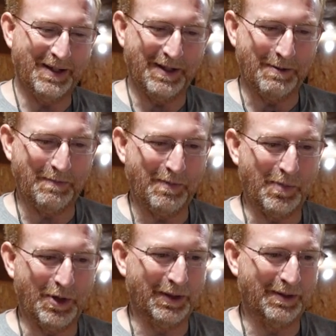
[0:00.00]
Um,
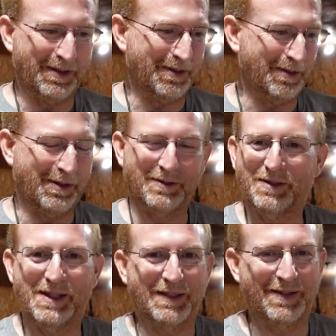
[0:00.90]
but you know,
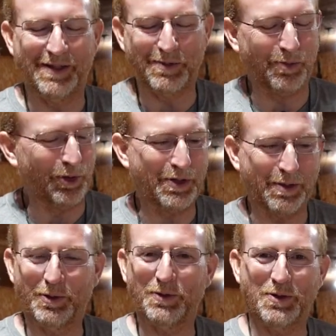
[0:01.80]
it, it's pretty simple.